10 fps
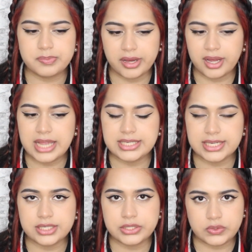but I
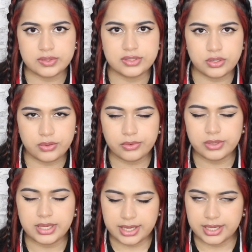did do 2
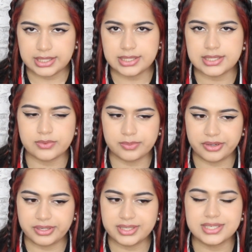years
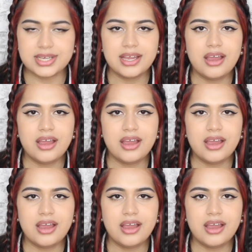almost